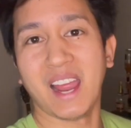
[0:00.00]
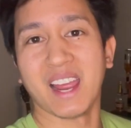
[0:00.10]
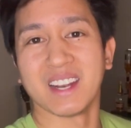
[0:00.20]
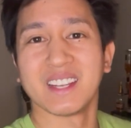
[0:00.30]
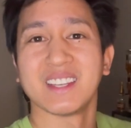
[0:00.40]

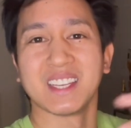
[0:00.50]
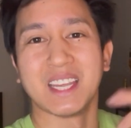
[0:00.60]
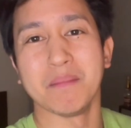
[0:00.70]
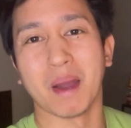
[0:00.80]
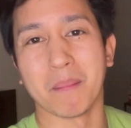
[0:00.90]
and to
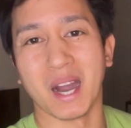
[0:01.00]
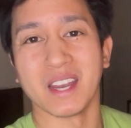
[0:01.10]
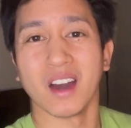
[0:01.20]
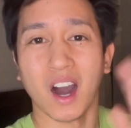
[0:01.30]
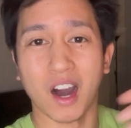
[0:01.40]
keep my
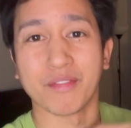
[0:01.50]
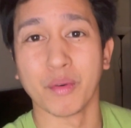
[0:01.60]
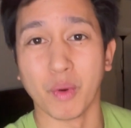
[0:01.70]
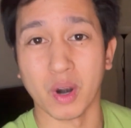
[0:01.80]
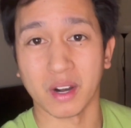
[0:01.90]
mind off of
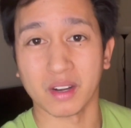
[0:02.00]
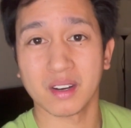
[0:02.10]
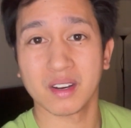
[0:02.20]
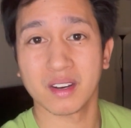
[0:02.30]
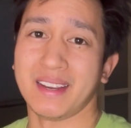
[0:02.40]
work.
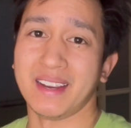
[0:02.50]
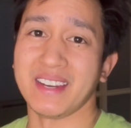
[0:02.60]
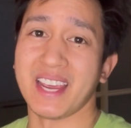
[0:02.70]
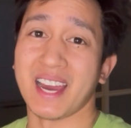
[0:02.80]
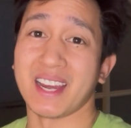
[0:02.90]
And
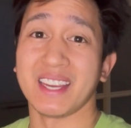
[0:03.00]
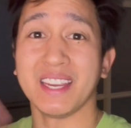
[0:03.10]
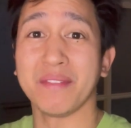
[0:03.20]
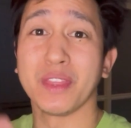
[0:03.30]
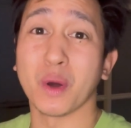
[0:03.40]
yeah,
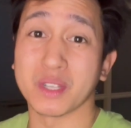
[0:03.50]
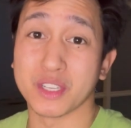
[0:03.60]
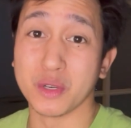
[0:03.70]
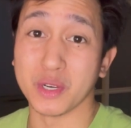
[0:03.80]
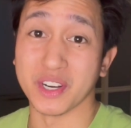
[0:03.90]
even though
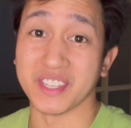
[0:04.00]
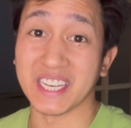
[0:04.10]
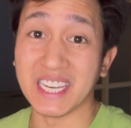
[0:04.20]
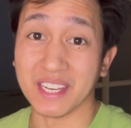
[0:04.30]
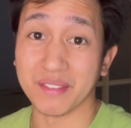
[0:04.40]
it's New Year's
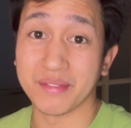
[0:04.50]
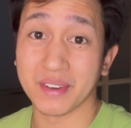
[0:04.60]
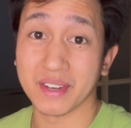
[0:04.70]
Eve,